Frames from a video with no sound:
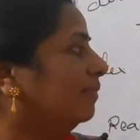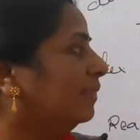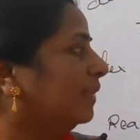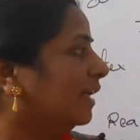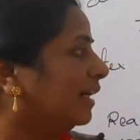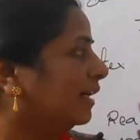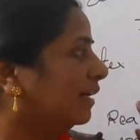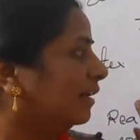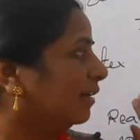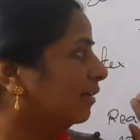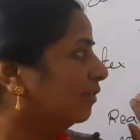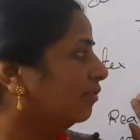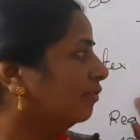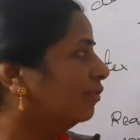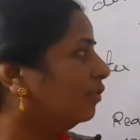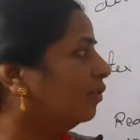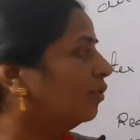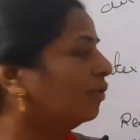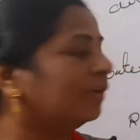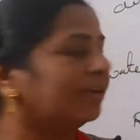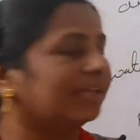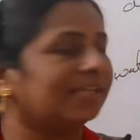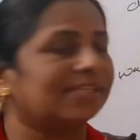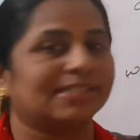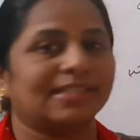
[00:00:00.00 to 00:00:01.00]
that
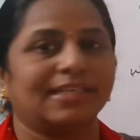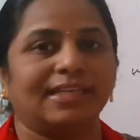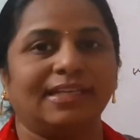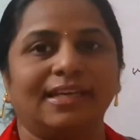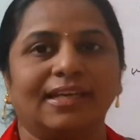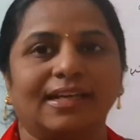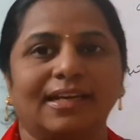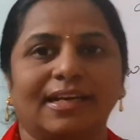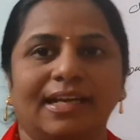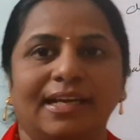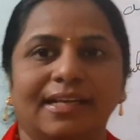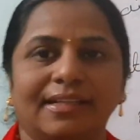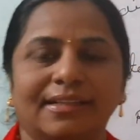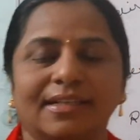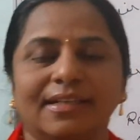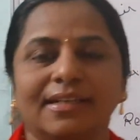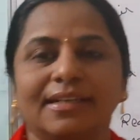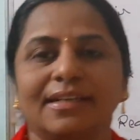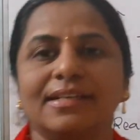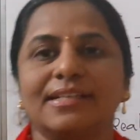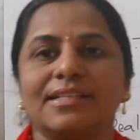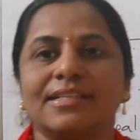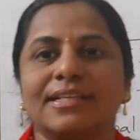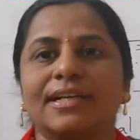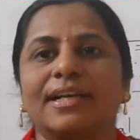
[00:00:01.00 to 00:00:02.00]
floor is here, like that.
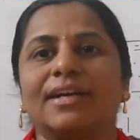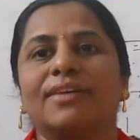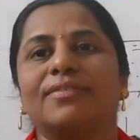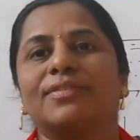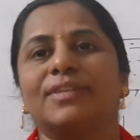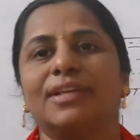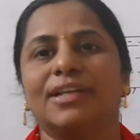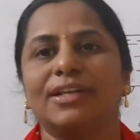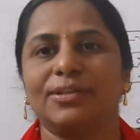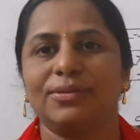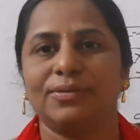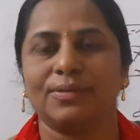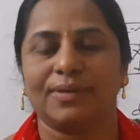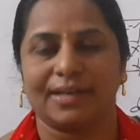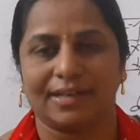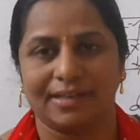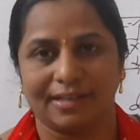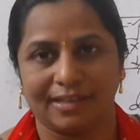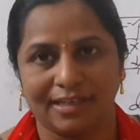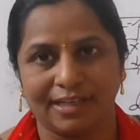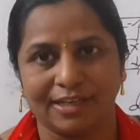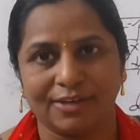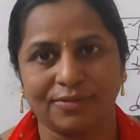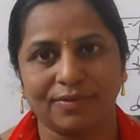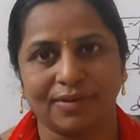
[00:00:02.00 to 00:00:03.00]
Instead of that you can
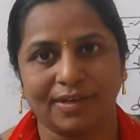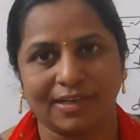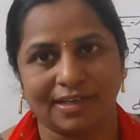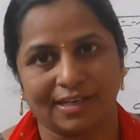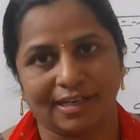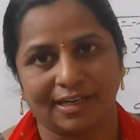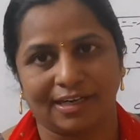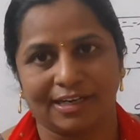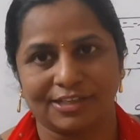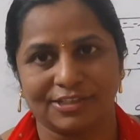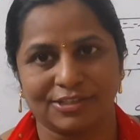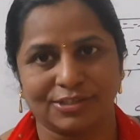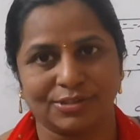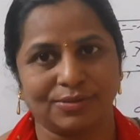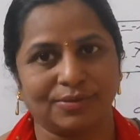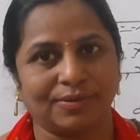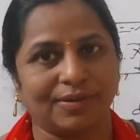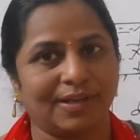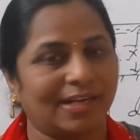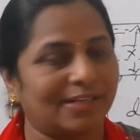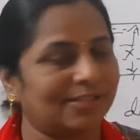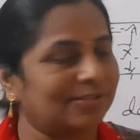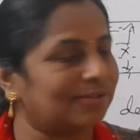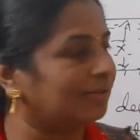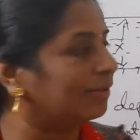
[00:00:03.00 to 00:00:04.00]
take one color stone
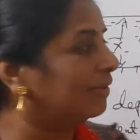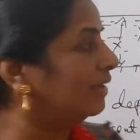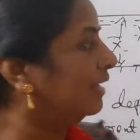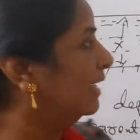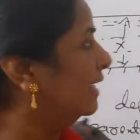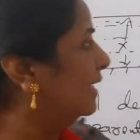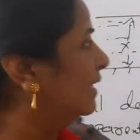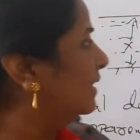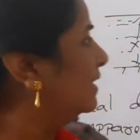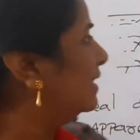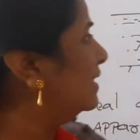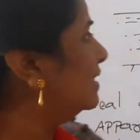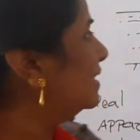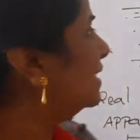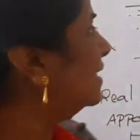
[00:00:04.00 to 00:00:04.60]
also. This